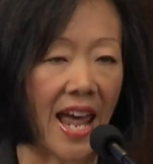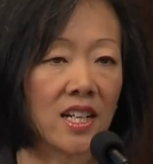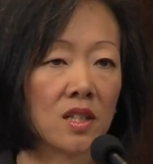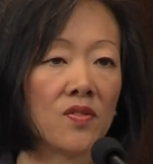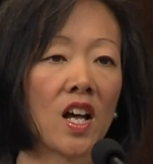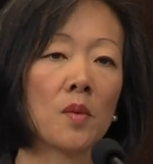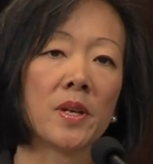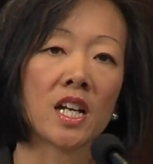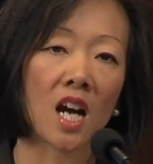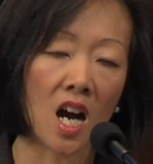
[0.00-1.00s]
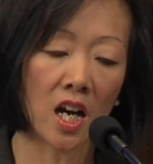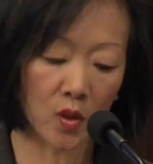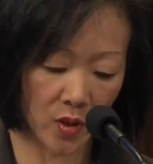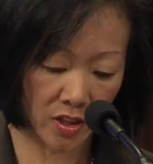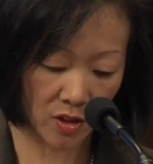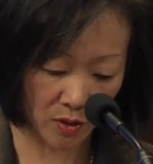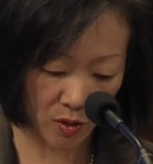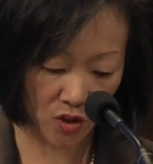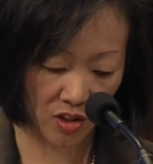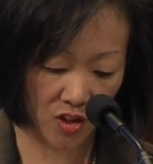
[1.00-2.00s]
and developing concrete
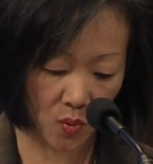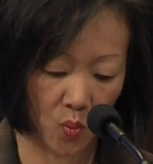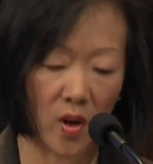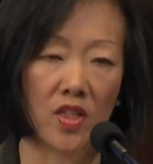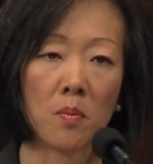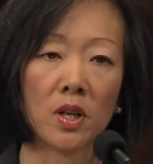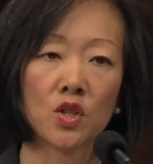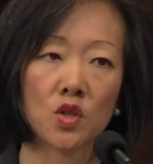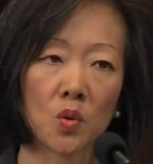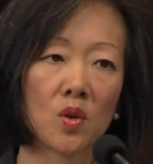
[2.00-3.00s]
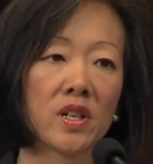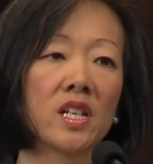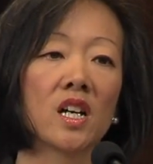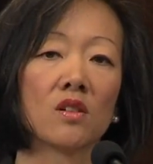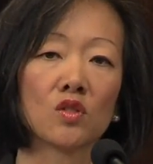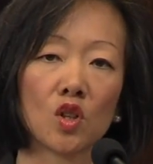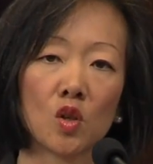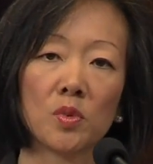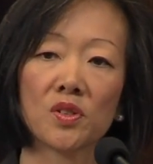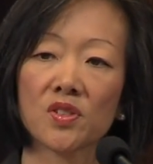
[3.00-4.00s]
solutions where the majority of
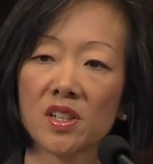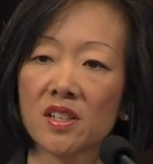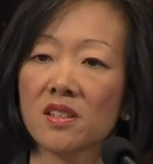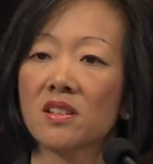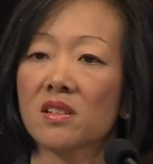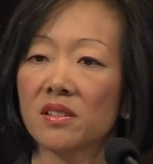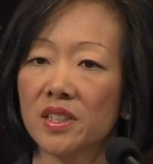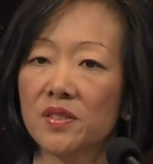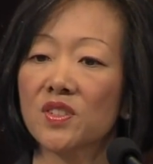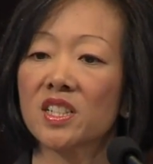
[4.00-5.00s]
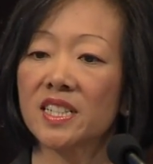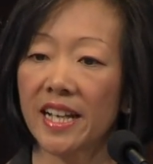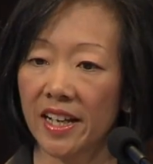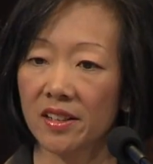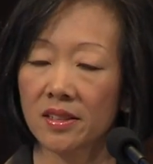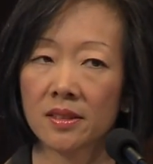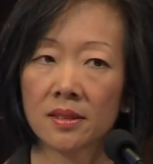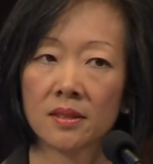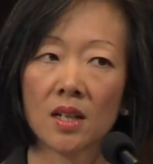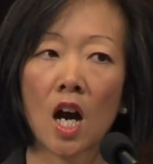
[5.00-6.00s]
global citizens live today,
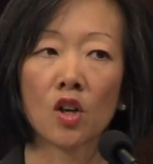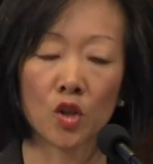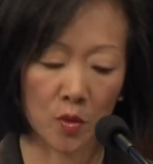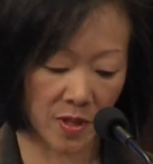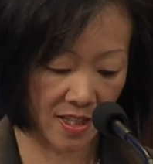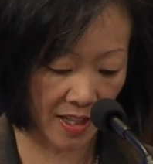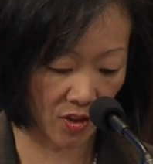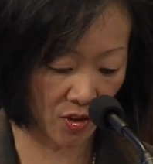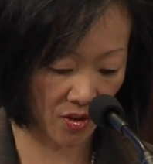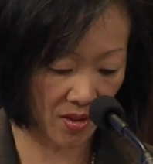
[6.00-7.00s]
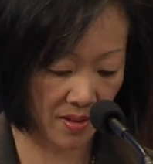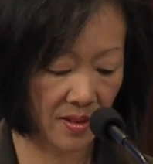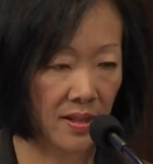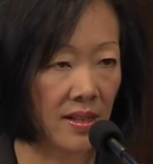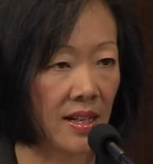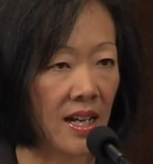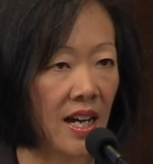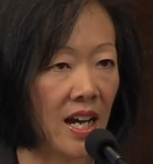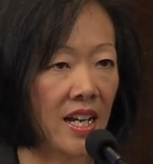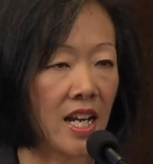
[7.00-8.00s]
our urban centers.
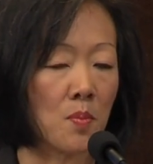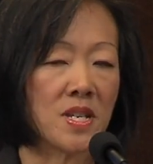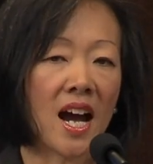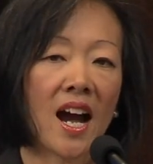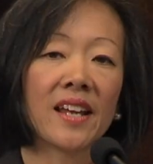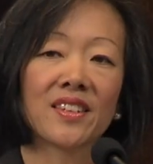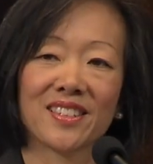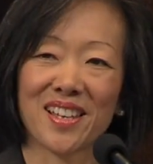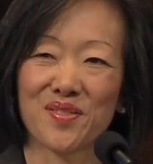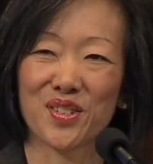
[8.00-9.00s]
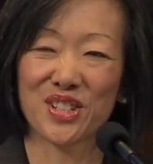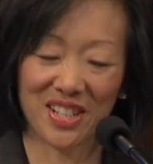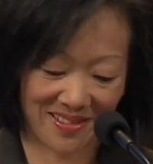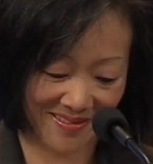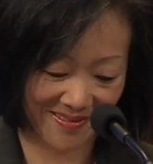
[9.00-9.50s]
Now, behind this effort